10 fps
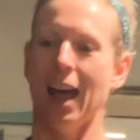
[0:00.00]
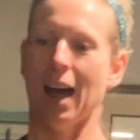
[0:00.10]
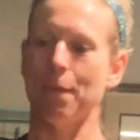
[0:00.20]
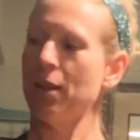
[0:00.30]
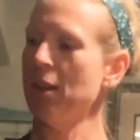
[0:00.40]

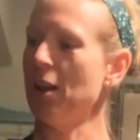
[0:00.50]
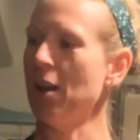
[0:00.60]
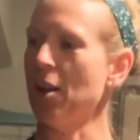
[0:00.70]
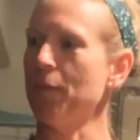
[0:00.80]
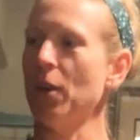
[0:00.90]
I'm on
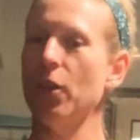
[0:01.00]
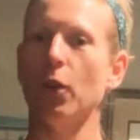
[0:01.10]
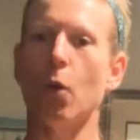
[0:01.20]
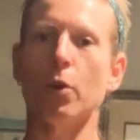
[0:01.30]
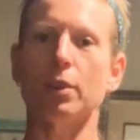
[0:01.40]
the
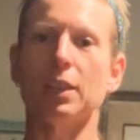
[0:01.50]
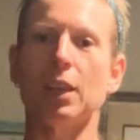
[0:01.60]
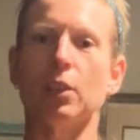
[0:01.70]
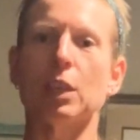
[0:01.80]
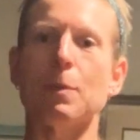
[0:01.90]
corners
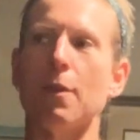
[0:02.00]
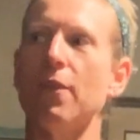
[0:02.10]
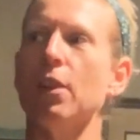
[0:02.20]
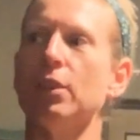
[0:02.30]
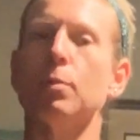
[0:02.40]
here, so my
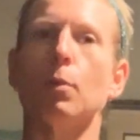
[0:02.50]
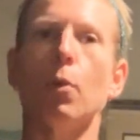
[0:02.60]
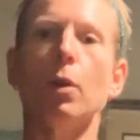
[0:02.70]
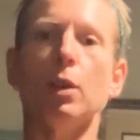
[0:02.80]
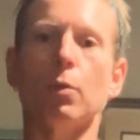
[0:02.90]
fingertips are
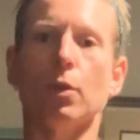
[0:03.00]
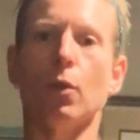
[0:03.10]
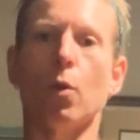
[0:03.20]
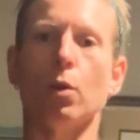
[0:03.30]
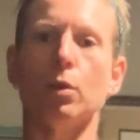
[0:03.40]
pointing toward the
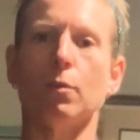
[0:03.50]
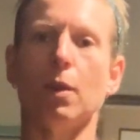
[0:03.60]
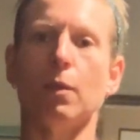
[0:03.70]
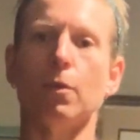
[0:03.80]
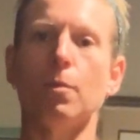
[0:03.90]
corners of
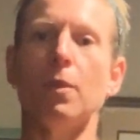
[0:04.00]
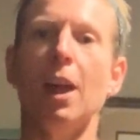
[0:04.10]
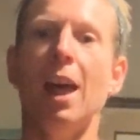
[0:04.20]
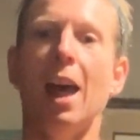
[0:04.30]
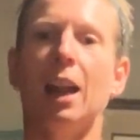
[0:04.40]
my room,
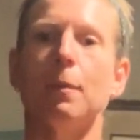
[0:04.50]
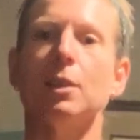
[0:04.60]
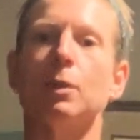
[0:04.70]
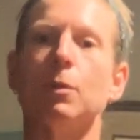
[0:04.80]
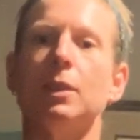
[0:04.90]
and I'm going
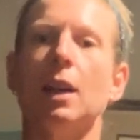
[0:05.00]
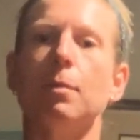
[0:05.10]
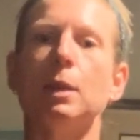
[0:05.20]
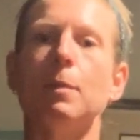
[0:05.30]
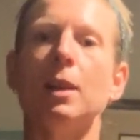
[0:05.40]
to squeeze up
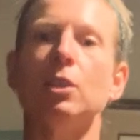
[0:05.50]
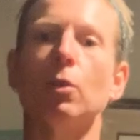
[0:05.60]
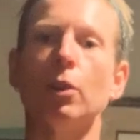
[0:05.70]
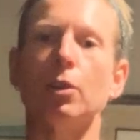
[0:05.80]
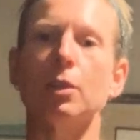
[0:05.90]
to my
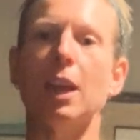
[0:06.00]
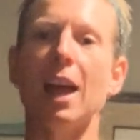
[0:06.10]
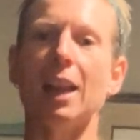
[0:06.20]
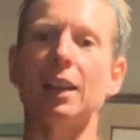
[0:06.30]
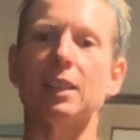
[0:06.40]
shoulders
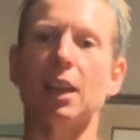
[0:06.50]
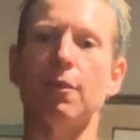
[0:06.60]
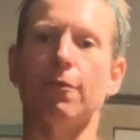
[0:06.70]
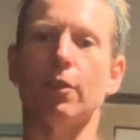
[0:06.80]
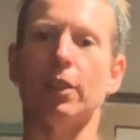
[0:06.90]
and
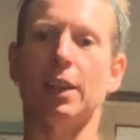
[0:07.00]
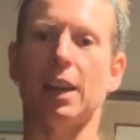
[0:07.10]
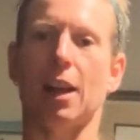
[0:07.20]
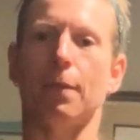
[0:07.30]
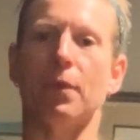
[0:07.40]
extend fully
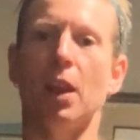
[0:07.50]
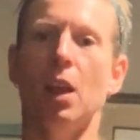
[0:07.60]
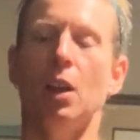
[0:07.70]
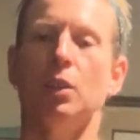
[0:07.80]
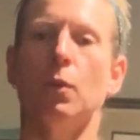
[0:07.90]
down.
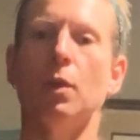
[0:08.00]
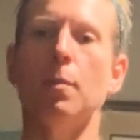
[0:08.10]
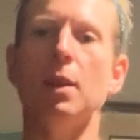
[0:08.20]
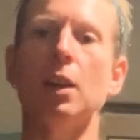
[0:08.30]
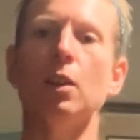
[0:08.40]
So you want to
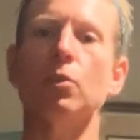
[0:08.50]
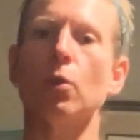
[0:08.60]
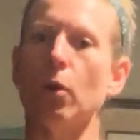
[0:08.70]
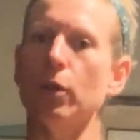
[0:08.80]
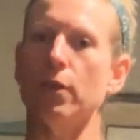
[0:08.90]
be in
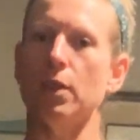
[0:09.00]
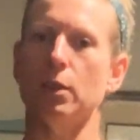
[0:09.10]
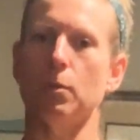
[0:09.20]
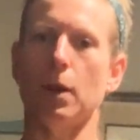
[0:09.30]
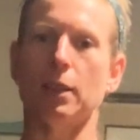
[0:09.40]
control of
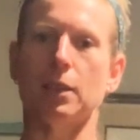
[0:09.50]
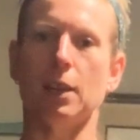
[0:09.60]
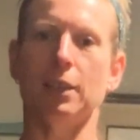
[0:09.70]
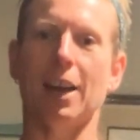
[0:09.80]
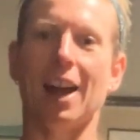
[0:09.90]
these weights the
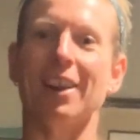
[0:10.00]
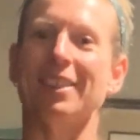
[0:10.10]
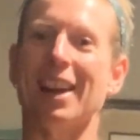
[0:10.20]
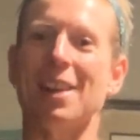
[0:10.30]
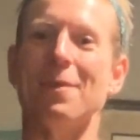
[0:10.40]
entire
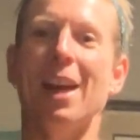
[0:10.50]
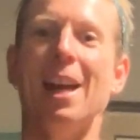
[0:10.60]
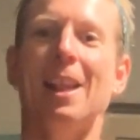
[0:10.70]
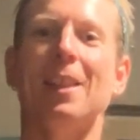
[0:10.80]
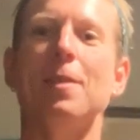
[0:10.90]
time.
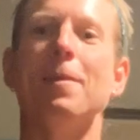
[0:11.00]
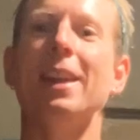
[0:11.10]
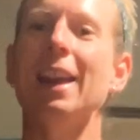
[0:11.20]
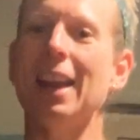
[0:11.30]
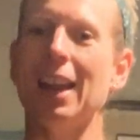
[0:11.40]
And at the
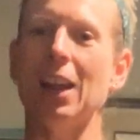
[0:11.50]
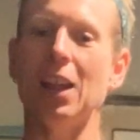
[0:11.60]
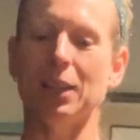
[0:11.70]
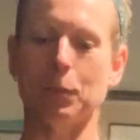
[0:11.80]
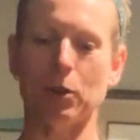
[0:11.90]
beginning,
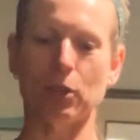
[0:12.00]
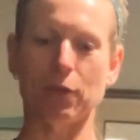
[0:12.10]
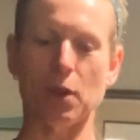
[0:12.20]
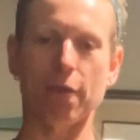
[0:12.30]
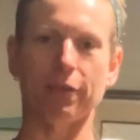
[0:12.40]
especially if
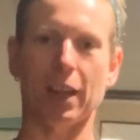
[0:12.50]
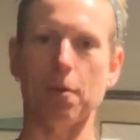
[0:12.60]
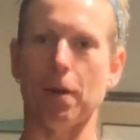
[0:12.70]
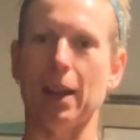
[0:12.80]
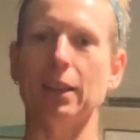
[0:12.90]
you have light
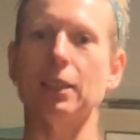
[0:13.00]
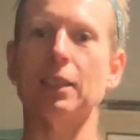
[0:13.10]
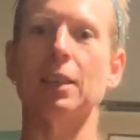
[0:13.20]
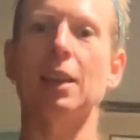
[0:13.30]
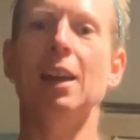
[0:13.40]

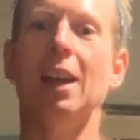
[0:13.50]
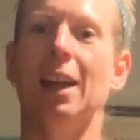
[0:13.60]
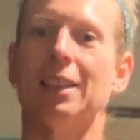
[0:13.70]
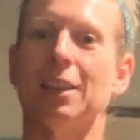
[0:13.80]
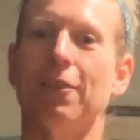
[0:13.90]
weights,
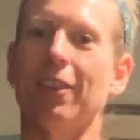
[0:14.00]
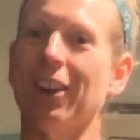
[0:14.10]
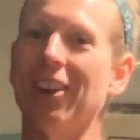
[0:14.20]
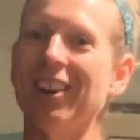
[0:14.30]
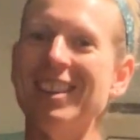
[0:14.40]
it's going to feel like
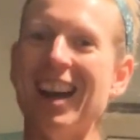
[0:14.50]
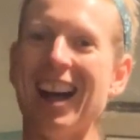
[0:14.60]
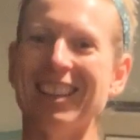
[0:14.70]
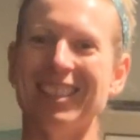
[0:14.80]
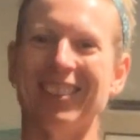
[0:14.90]
you're
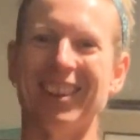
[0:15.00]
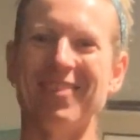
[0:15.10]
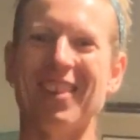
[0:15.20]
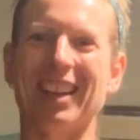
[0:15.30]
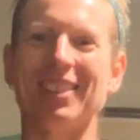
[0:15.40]
not
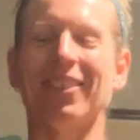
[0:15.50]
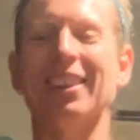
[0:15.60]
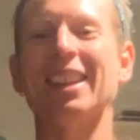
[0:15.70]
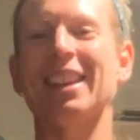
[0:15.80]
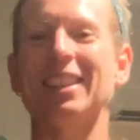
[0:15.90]
doing much. We're
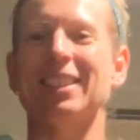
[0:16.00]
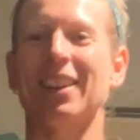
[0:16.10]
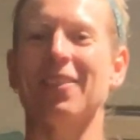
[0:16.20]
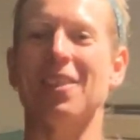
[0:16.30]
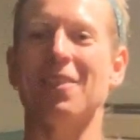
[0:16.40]
really going to
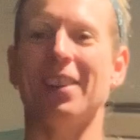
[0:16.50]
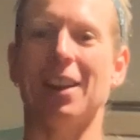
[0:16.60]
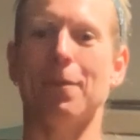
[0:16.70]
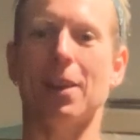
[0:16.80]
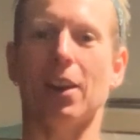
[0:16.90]
start warming
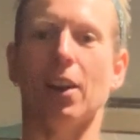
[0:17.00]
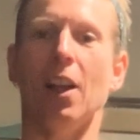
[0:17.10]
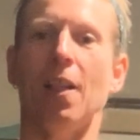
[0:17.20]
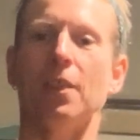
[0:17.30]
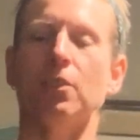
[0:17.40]
up here.
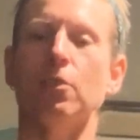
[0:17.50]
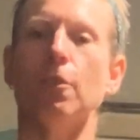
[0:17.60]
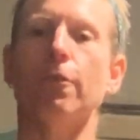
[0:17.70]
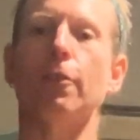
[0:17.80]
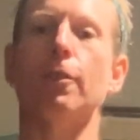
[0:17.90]
This is your
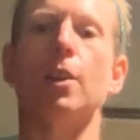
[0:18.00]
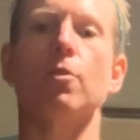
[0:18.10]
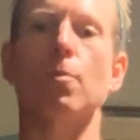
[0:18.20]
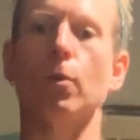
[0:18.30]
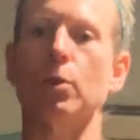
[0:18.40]
full range
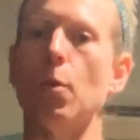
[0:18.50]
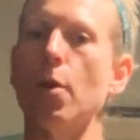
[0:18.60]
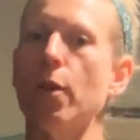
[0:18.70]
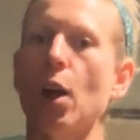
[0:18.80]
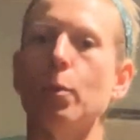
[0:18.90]
of motion with
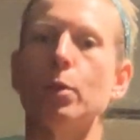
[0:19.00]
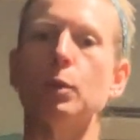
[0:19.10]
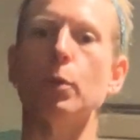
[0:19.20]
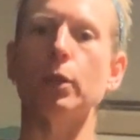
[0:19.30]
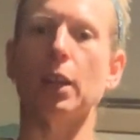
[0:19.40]
your elbows
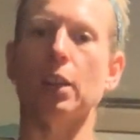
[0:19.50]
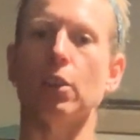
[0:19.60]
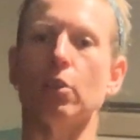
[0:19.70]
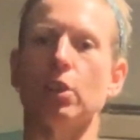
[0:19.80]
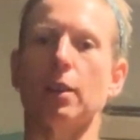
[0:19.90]
pulled in,
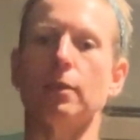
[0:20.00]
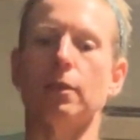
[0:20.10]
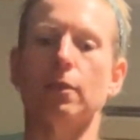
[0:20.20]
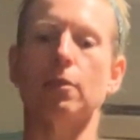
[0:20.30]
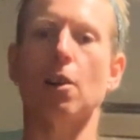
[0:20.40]
your chest
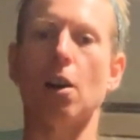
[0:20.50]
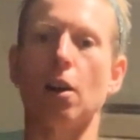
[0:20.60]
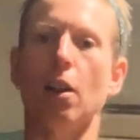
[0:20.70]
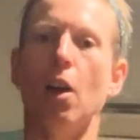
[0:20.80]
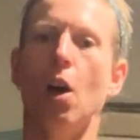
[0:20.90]
is
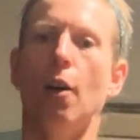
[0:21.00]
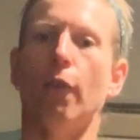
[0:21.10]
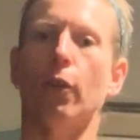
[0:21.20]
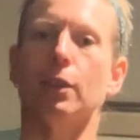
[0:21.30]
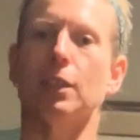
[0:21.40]
tall,
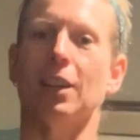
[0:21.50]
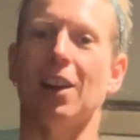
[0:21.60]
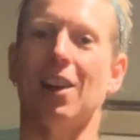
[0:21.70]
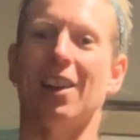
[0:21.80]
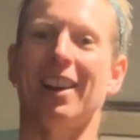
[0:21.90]
focusing
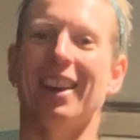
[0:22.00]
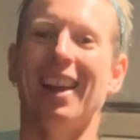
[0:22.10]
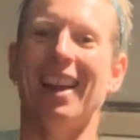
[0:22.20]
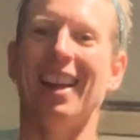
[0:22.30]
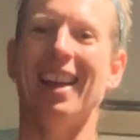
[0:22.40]
on
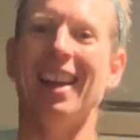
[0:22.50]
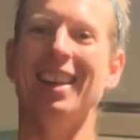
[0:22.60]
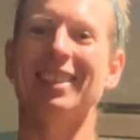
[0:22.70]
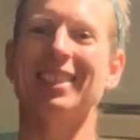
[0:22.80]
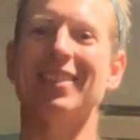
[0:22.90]

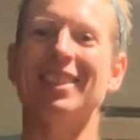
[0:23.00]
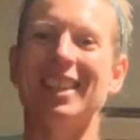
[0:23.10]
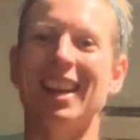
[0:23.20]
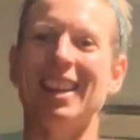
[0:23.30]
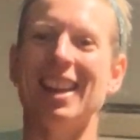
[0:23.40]

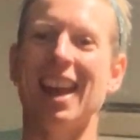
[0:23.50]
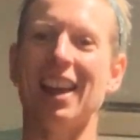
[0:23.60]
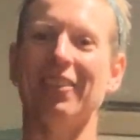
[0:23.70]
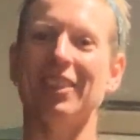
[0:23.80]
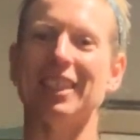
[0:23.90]
squeezing in
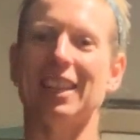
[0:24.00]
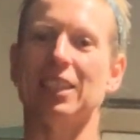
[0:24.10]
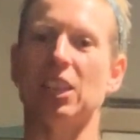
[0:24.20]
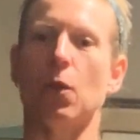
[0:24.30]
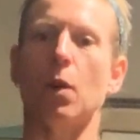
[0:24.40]
and resist.
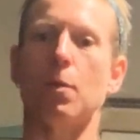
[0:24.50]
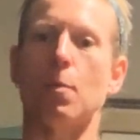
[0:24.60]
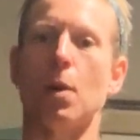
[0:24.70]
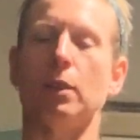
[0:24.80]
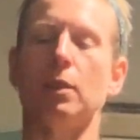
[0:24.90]
You don't want
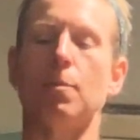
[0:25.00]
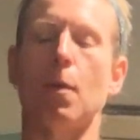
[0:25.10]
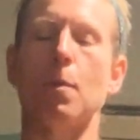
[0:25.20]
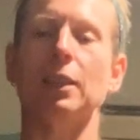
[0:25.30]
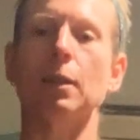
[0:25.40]

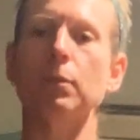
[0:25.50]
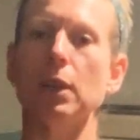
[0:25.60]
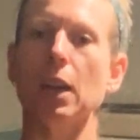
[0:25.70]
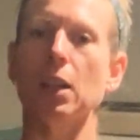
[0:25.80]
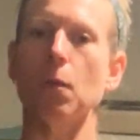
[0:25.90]
momentum to
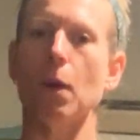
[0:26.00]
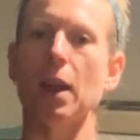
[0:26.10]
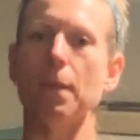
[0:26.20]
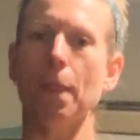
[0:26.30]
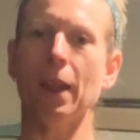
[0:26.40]
get in the way.